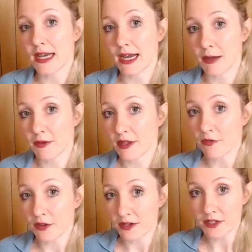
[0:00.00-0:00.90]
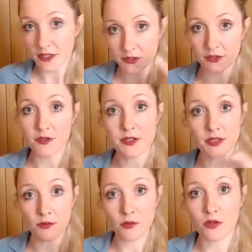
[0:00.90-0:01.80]
But if it continues,
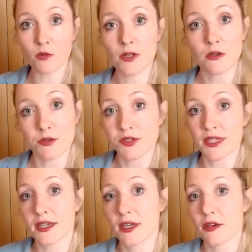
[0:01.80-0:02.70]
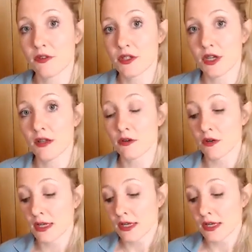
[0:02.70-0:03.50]
then we'll all see it here on the channel.